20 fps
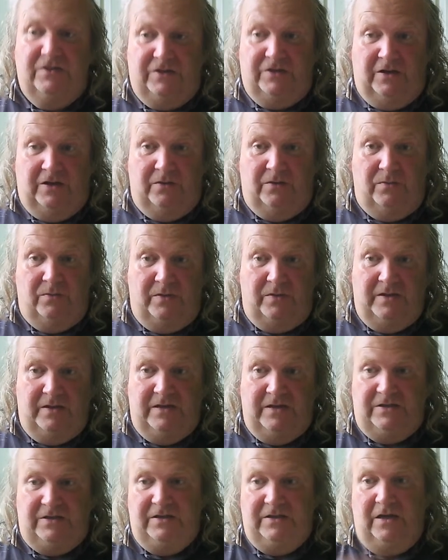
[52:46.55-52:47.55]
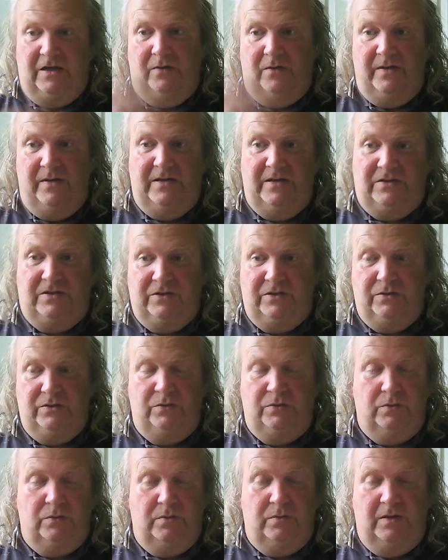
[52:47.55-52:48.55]
So you need to go
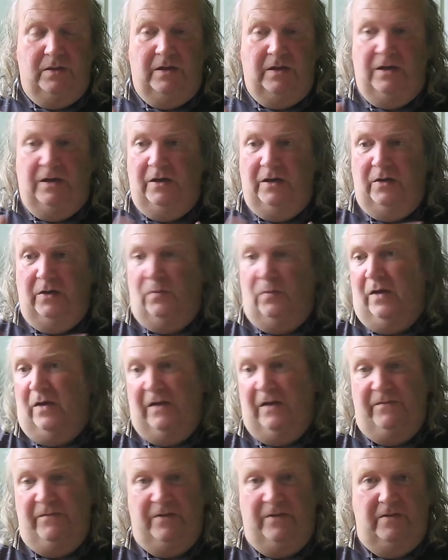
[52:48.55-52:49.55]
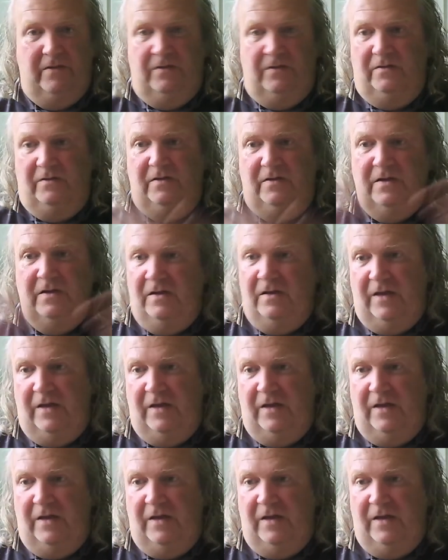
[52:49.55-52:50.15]
into uh, whatever